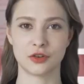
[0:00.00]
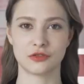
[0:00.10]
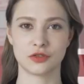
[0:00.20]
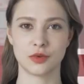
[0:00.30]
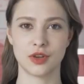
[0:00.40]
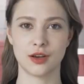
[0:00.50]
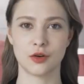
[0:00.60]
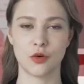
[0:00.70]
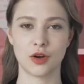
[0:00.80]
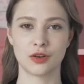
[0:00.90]
facing
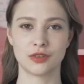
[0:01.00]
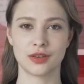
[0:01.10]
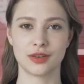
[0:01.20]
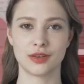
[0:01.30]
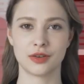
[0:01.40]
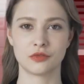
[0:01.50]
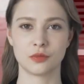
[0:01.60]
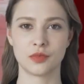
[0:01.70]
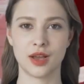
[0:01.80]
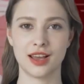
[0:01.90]
numerous obstacles throughout the